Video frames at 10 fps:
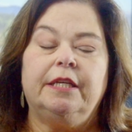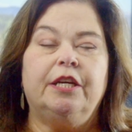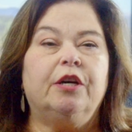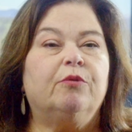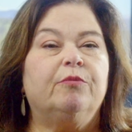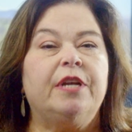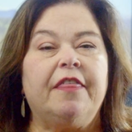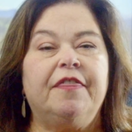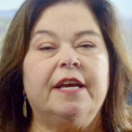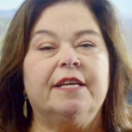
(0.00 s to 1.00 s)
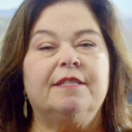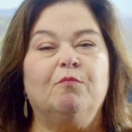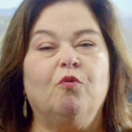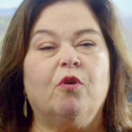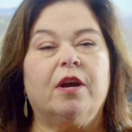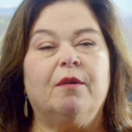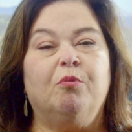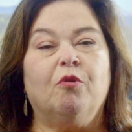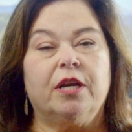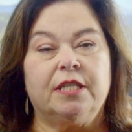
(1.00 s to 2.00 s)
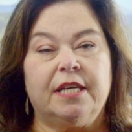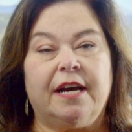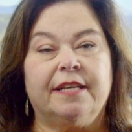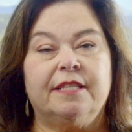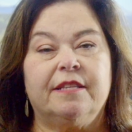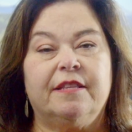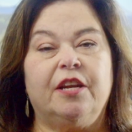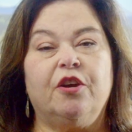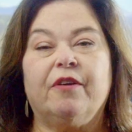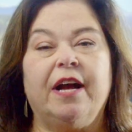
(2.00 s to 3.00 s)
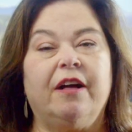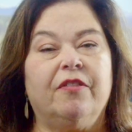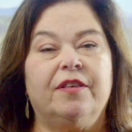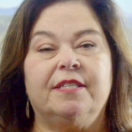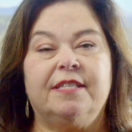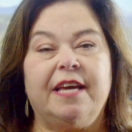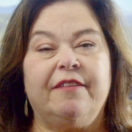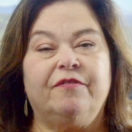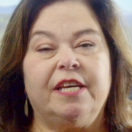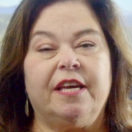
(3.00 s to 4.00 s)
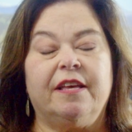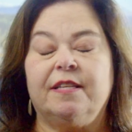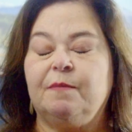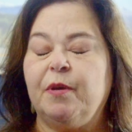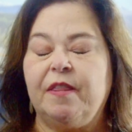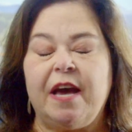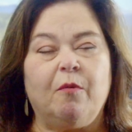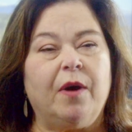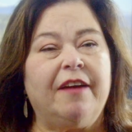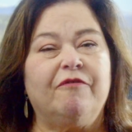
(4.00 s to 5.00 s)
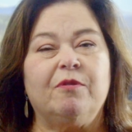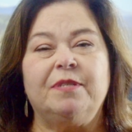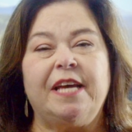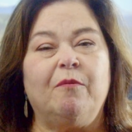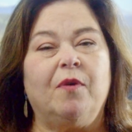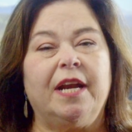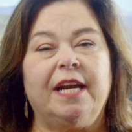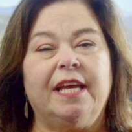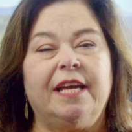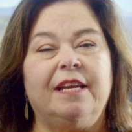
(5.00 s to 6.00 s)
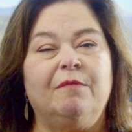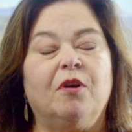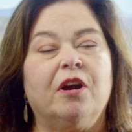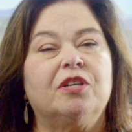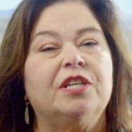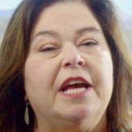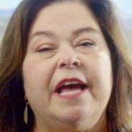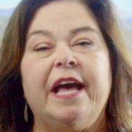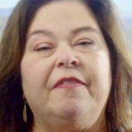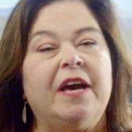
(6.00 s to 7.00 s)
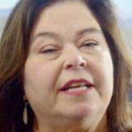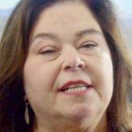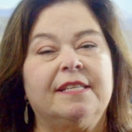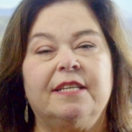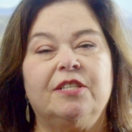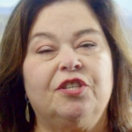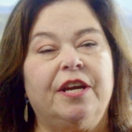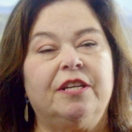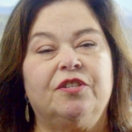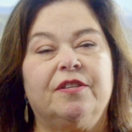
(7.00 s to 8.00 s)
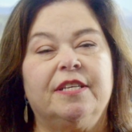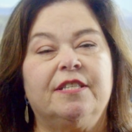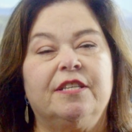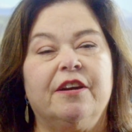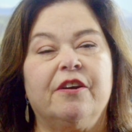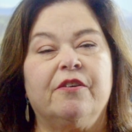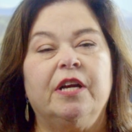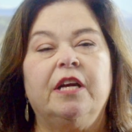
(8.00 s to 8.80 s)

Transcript: You know, nothing is more important to us than your health and safety. It's been that way from day one in Kidney March, and that doesn't change this year.